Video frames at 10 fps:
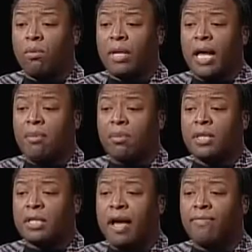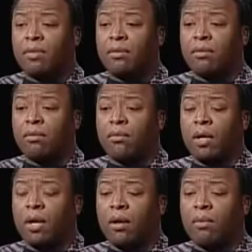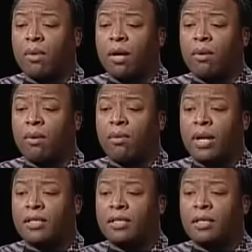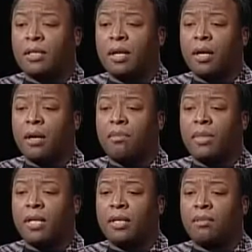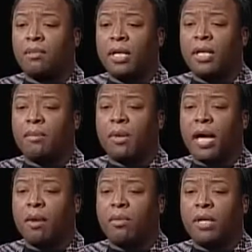what happened was after wrestling, me and a buddy of mine,